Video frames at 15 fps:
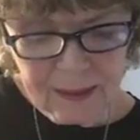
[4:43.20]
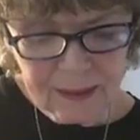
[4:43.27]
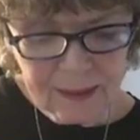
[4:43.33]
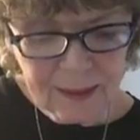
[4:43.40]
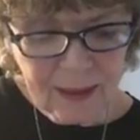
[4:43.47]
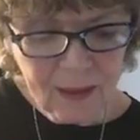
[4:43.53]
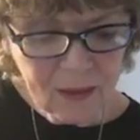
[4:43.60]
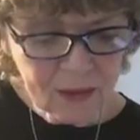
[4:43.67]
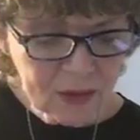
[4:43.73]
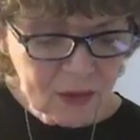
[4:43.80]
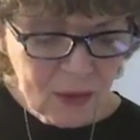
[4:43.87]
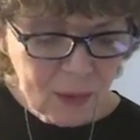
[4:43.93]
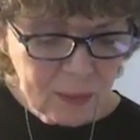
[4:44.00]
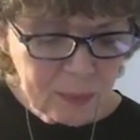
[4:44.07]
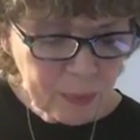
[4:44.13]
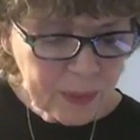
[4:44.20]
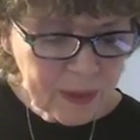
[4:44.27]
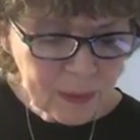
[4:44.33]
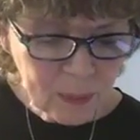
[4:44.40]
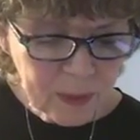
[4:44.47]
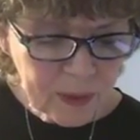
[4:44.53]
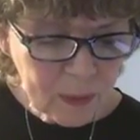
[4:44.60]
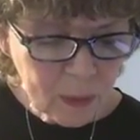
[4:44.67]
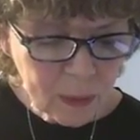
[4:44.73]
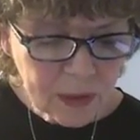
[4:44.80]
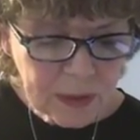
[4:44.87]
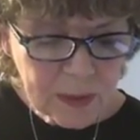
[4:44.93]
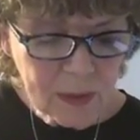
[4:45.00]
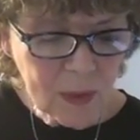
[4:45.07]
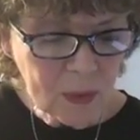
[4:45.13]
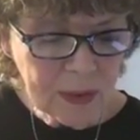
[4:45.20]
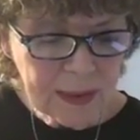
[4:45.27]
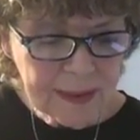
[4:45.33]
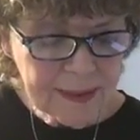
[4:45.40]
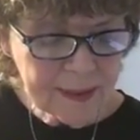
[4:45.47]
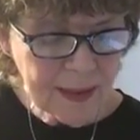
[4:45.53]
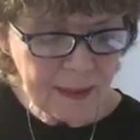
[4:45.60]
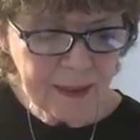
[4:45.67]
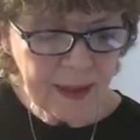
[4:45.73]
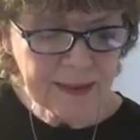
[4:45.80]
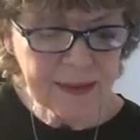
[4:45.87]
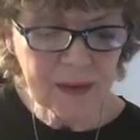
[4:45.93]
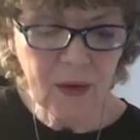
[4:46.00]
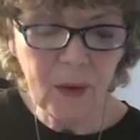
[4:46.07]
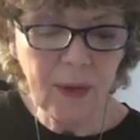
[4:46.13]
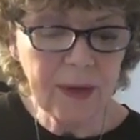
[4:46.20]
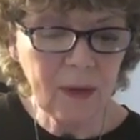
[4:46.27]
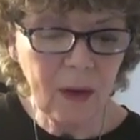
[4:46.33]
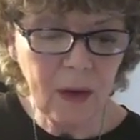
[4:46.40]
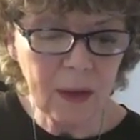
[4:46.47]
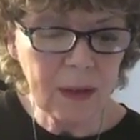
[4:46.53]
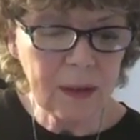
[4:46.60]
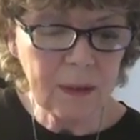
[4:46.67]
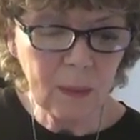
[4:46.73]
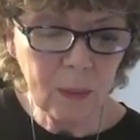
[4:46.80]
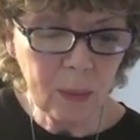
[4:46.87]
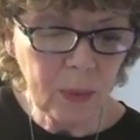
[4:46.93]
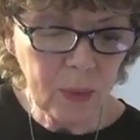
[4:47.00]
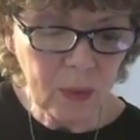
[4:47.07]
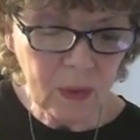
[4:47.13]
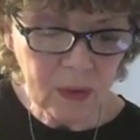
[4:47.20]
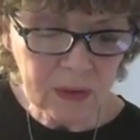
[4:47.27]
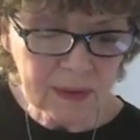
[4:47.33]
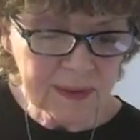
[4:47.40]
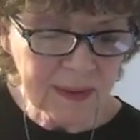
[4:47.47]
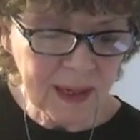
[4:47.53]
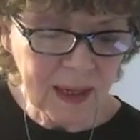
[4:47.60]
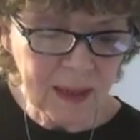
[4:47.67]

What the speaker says: Now, with all the noise that's going on in the world,